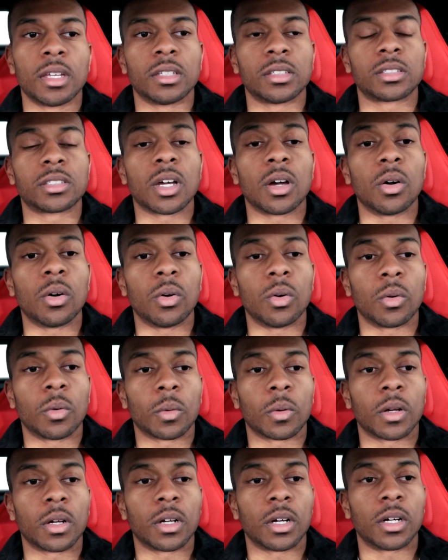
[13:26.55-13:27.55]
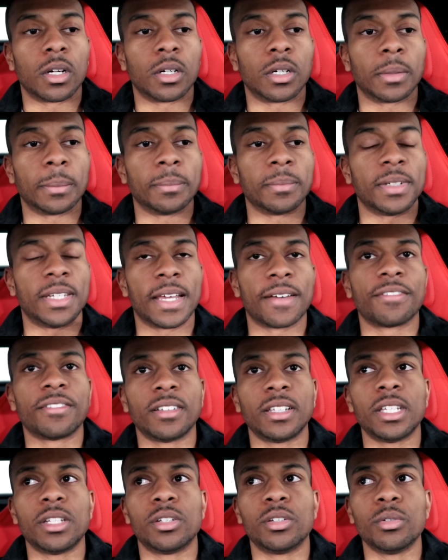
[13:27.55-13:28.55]
So
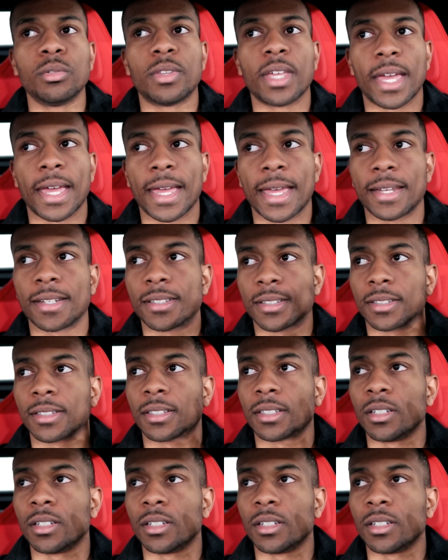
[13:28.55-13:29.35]
definitely do that.